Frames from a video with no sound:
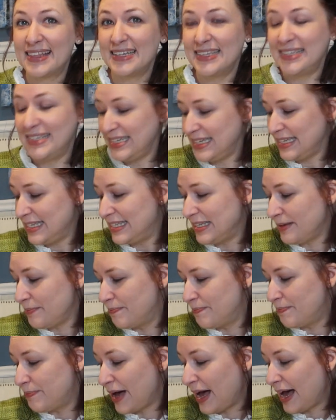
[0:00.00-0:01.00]
This is
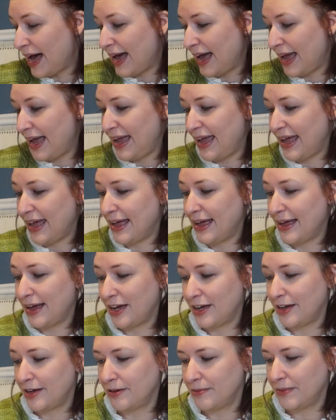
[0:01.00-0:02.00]
by,
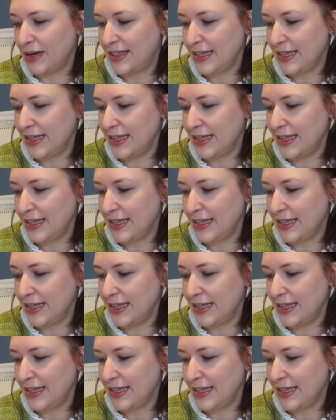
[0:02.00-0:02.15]
I